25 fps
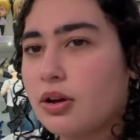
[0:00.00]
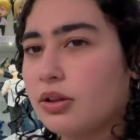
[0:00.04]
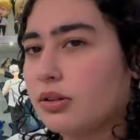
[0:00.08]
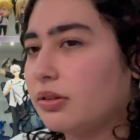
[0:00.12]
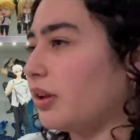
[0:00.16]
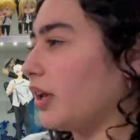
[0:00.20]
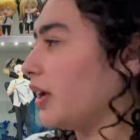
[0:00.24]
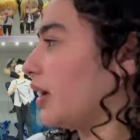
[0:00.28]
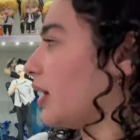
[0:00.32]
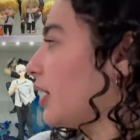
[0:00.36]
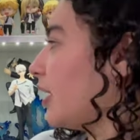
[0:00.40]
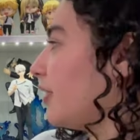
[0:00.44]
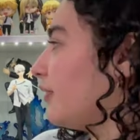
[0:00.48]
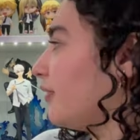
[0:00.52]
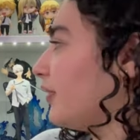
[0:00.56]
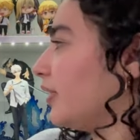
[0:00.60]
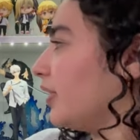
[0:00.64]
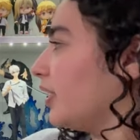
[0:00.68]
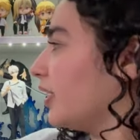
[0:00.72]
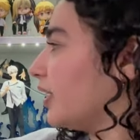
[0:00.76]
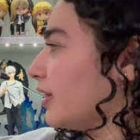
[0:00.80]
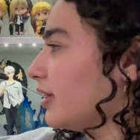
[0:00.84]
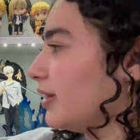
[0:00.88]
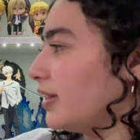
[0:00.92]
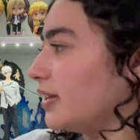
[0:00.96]
Like I feel
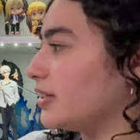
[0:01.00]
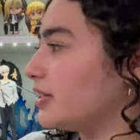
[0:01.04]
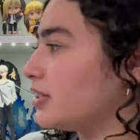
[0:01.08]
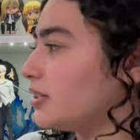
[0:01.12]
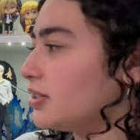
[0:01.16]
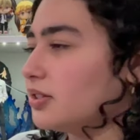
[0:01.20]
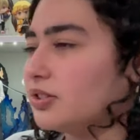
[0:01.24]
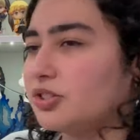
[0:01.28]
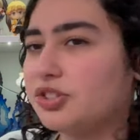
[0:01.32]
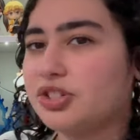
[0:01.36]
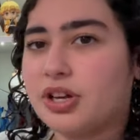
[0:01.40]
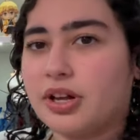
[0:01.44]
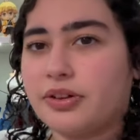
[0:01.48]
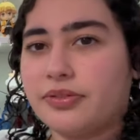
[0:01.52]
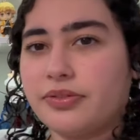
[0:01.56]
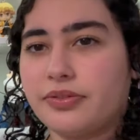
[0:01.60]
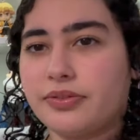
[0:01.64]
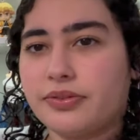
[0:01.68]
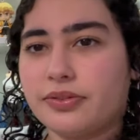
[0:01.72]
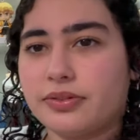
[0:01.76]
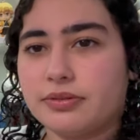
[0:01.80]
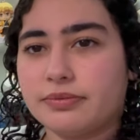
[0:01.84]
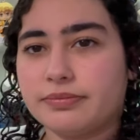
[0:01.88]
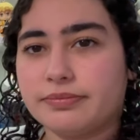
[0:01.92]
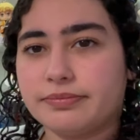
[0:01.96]
like this shelf,
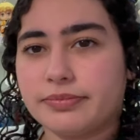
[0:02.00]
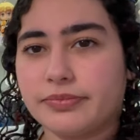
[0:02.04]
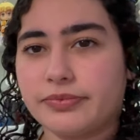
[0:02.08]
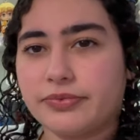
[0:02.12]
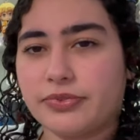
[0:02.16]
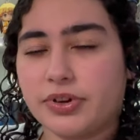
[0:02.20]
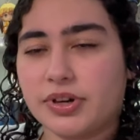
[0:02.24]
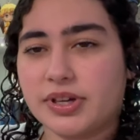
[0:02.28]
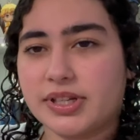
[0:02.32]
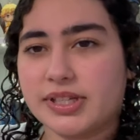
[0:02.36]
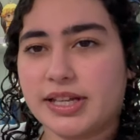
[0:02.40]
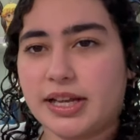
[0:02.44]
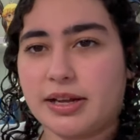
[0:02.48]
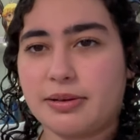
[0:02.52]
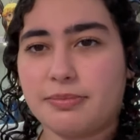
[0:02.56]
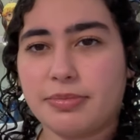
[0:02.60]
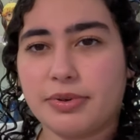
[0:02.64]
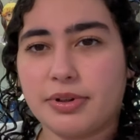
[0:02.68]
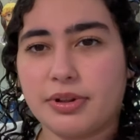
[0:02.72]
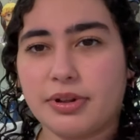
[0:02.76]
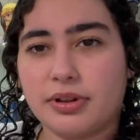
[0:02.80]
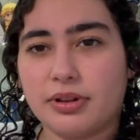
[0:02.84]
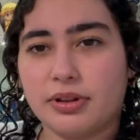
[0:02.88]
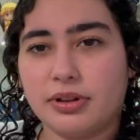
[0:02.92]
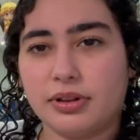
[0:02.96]
for
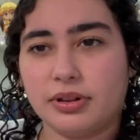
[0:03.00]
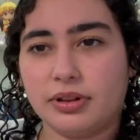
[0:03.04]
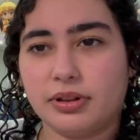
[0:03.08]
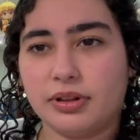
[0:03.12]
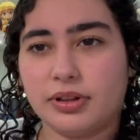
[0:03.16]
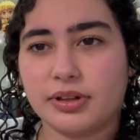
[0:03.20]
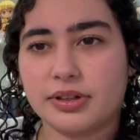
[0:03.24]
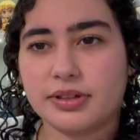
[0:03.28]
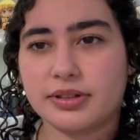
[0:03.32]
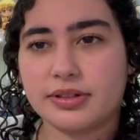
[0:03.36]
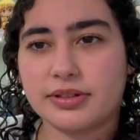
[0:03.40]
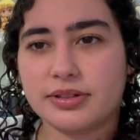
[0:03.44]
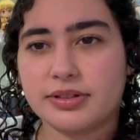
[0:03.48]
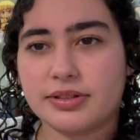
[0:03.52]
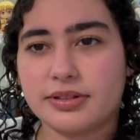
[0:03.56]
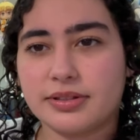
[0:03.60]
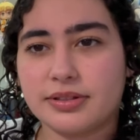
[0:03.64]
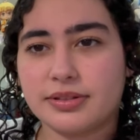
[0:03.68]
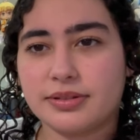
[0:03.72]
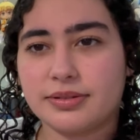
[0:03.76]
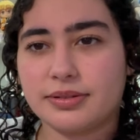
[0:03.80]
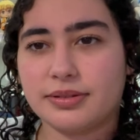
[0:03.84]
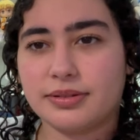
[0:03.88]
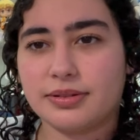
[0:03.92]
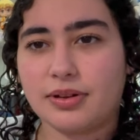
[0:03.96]
example,
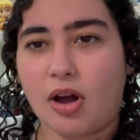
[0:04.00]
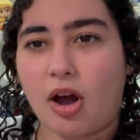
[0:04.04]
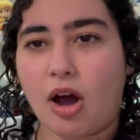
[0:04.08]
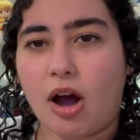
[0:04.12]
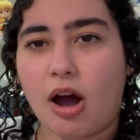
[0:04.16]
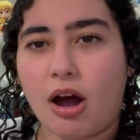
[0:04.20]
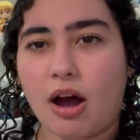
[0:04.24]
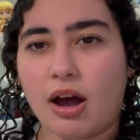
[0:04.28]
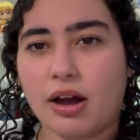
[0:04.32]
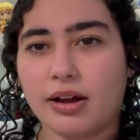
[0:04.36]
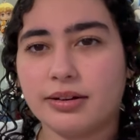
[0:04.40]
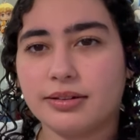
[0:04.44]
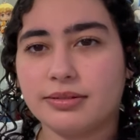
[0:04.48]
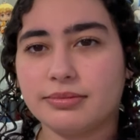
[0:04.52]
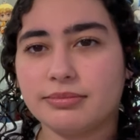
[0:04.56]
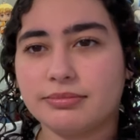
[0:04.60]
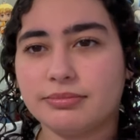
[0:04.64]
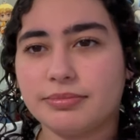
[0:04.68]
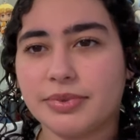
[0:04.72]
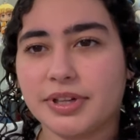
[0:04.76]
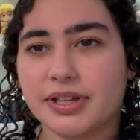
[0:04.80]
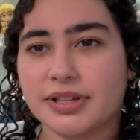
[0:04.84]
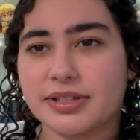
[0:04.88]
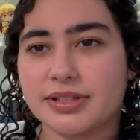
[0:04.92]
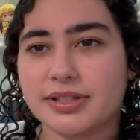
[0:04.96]
looks odd
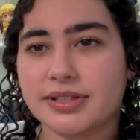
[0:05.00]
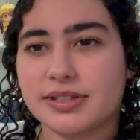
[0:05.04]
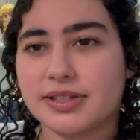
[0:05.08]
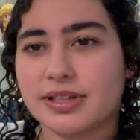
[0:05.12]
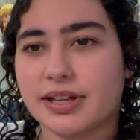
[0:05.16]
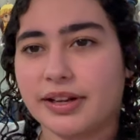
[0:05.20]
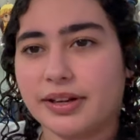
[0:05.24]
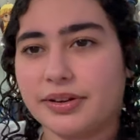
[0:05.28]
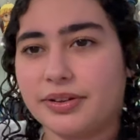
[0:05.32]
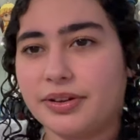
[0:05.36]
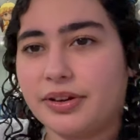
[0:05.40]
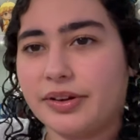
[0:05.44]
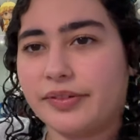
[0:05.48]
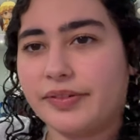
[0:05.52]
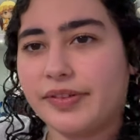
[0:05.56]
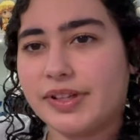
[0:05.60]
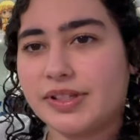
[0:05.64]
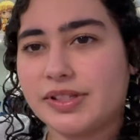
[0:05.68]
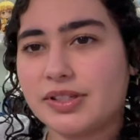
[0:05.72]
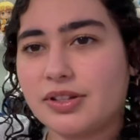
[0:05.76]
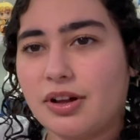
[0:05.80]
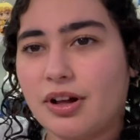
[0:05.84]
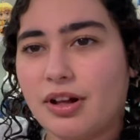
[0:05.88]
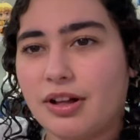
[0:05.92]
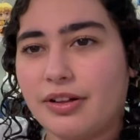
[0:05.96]
because it's like you have these
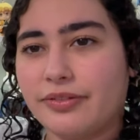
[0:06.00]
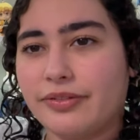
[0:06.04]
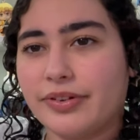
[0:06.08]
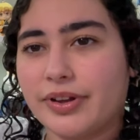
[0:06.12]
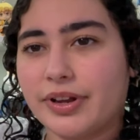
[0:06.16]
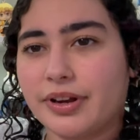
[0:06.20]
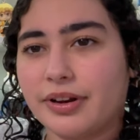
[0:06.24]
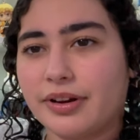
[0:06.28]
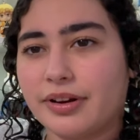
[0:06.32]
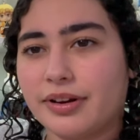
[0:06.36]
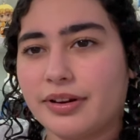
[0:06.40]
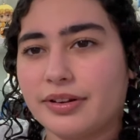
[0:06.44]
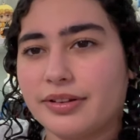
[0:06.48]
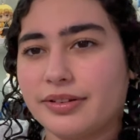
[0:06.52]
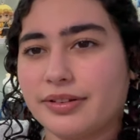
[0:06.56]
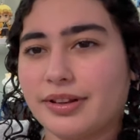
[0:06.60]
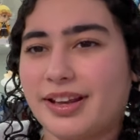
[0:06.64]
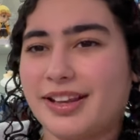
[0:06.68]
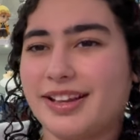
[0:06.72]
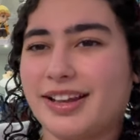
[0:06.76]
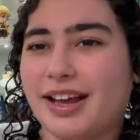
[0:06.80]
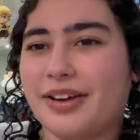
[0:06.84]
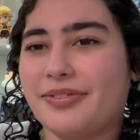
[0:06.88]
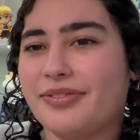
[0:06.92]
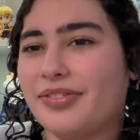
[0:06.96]
tall figures.
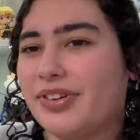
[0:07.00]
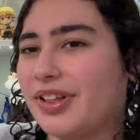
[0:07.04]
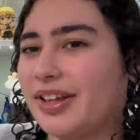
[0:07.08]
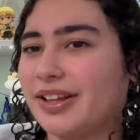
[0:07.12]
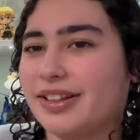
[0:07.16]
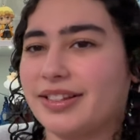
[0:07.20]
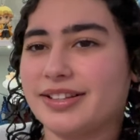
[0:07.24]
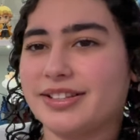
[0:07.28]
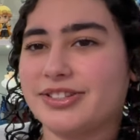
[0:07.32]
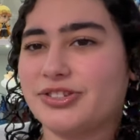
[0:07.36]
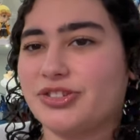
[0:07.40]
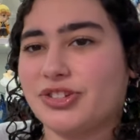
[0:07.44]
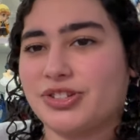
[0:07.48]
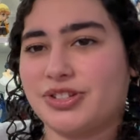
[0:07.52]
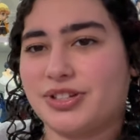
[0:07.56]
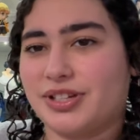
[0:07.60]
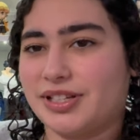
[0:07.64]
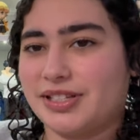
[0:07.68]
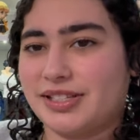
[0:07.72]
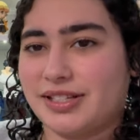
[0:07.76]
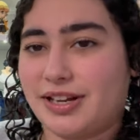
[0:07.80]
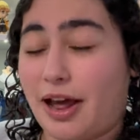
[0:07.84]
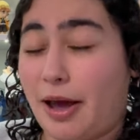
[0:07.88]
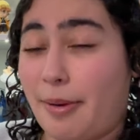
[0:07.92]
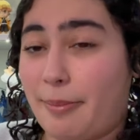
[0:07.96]
I, I feel like this just
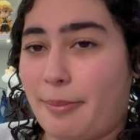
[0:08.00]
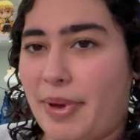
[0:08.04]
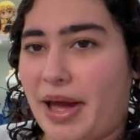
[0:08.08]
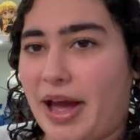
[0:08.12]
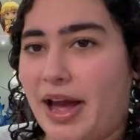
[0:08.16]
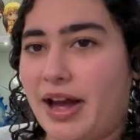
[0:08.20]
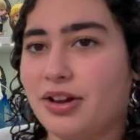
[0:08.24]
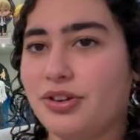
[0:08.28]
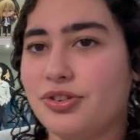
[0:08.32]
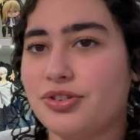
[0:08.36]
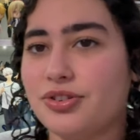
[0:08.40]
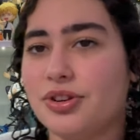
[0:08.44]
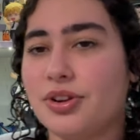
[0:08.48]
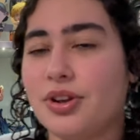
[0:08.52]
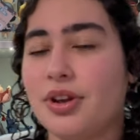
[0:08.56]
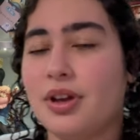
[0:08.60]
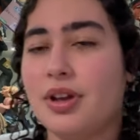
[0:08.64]
does not match.